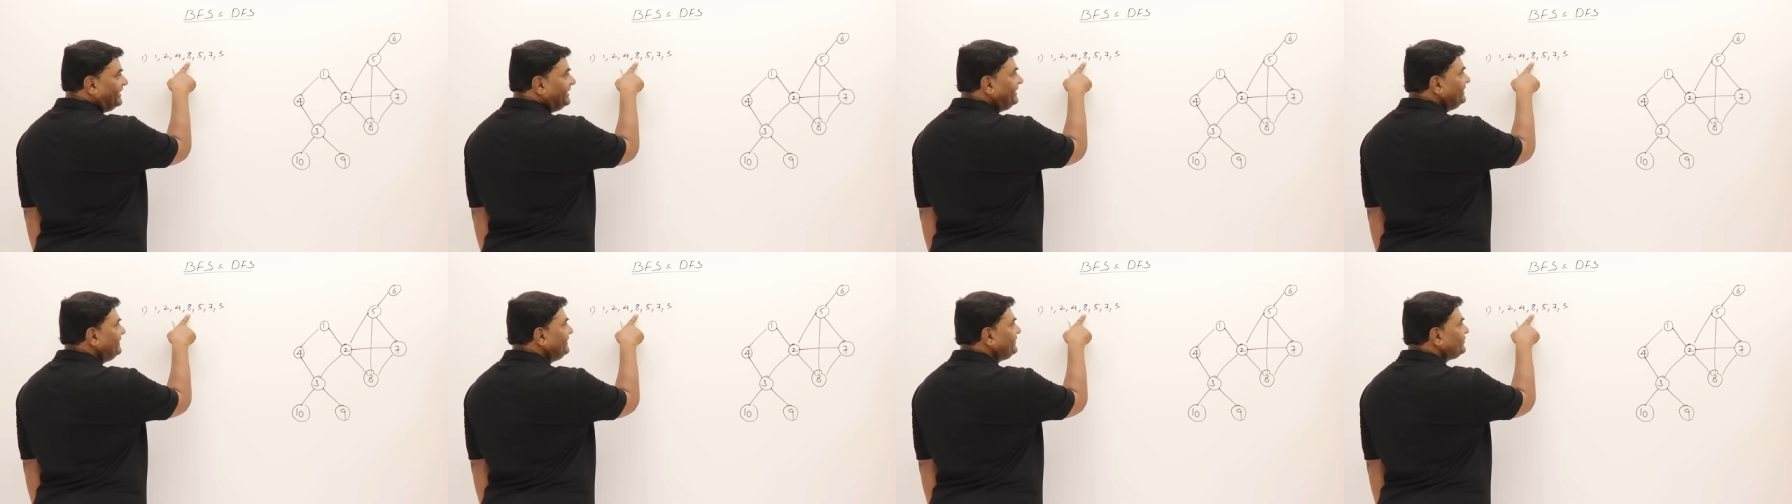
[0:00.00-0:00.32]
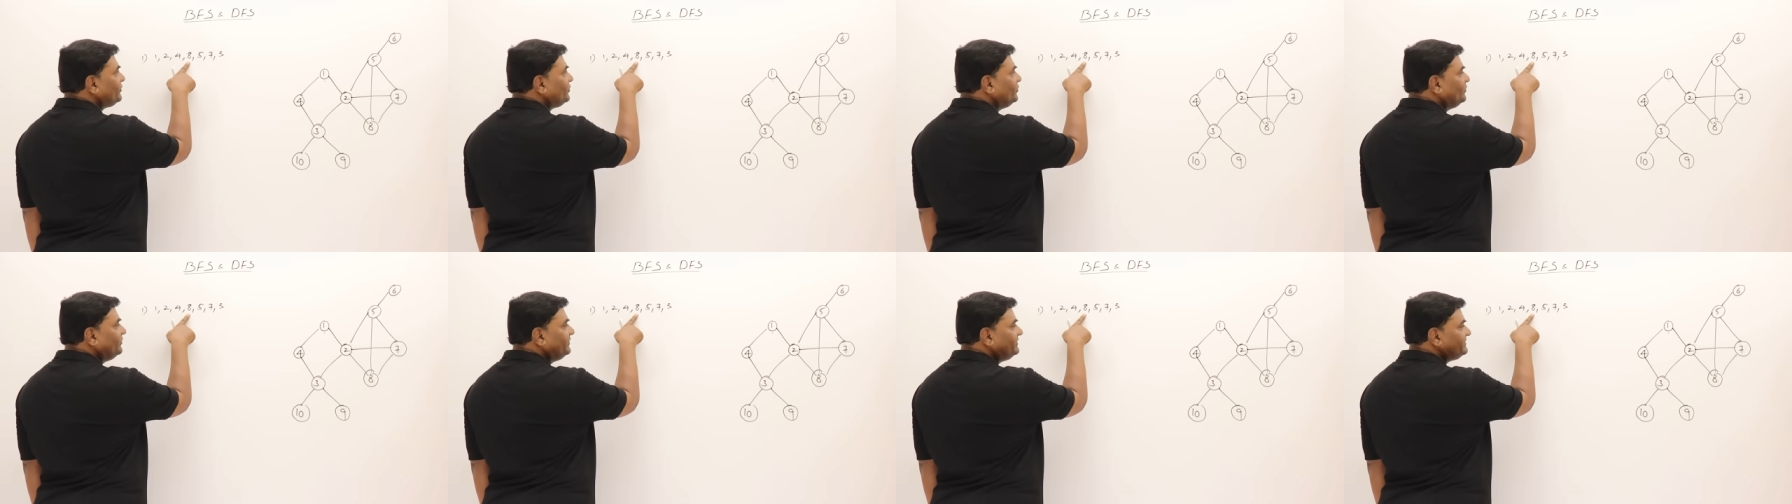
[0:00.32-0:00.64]

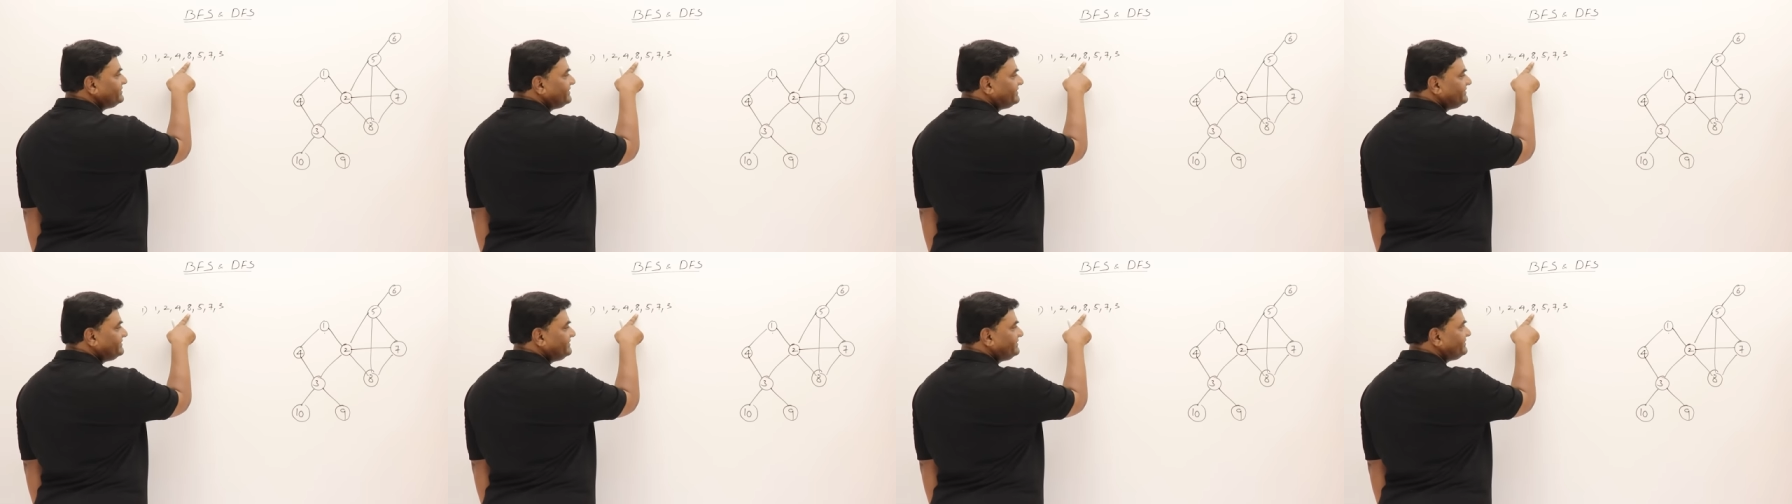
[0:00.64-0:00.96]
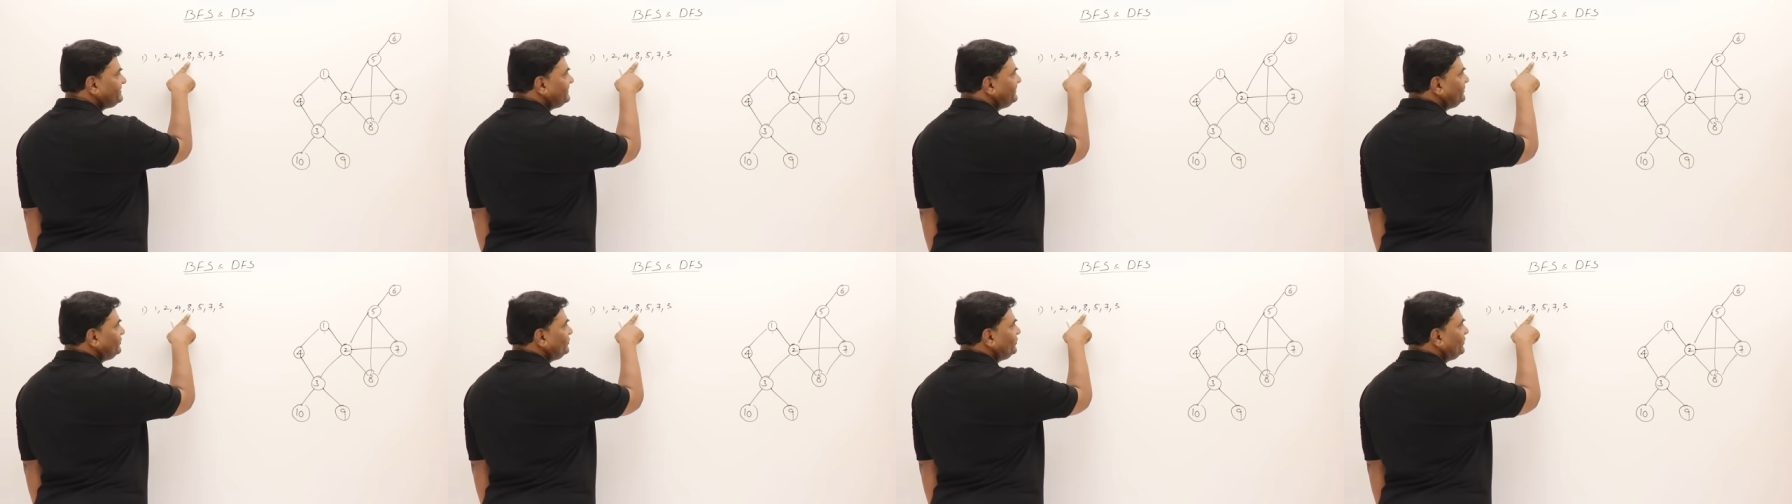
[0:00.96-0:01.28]
8. Who is
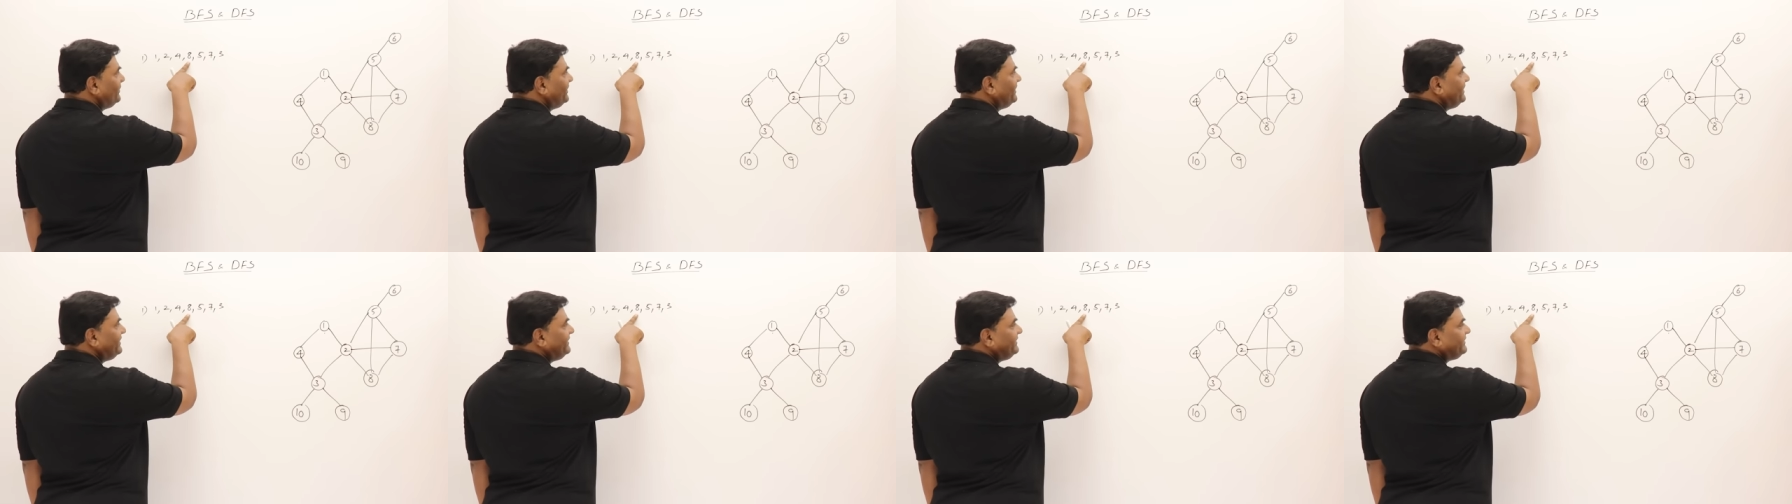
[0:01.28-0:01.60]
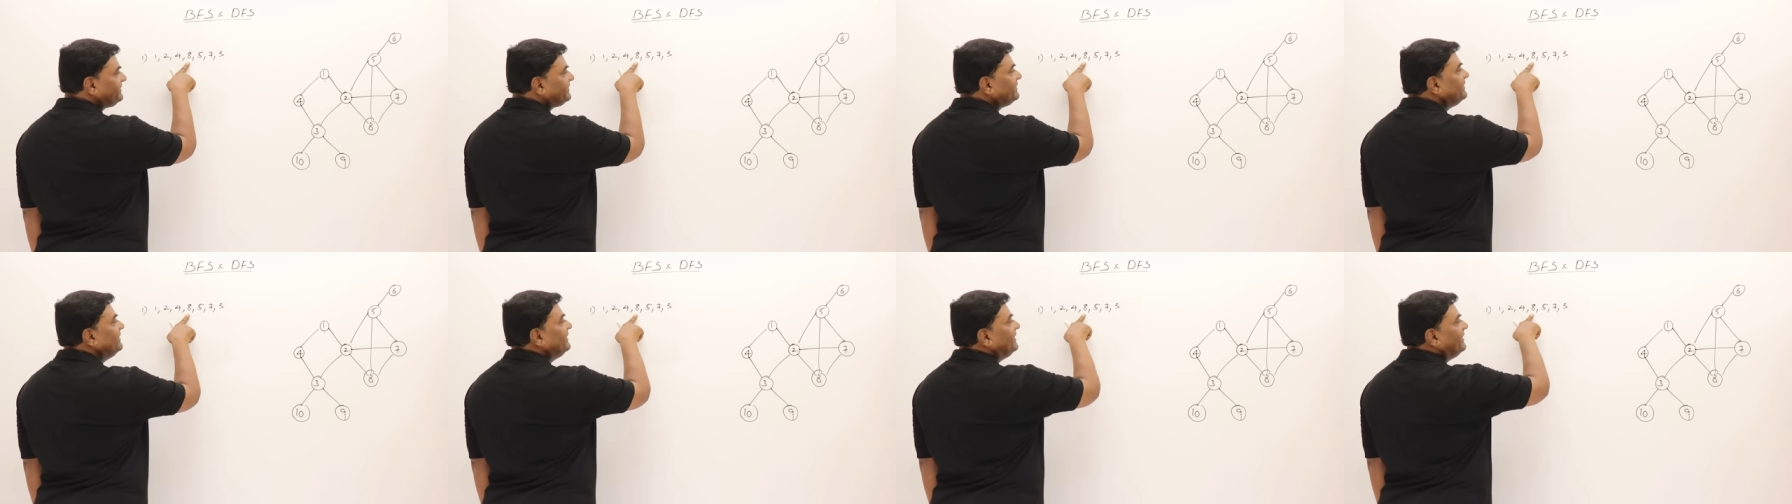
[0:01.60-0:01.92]
adjacent to
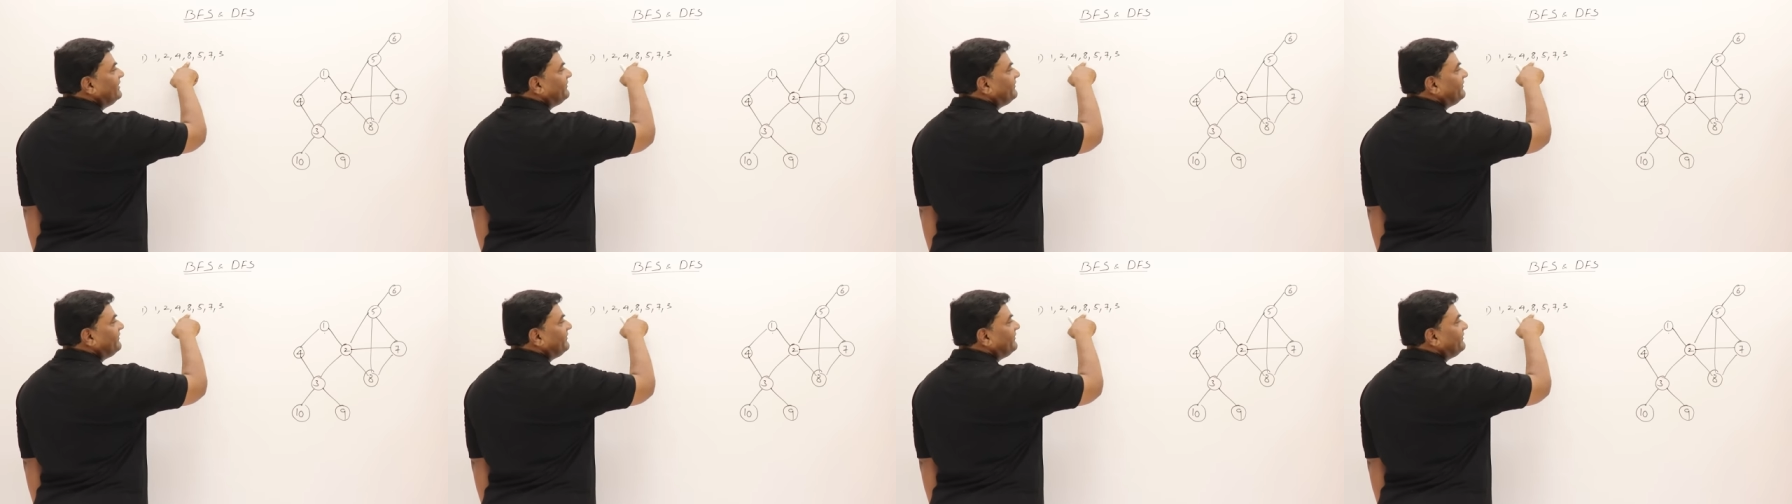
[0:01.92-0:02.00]
8?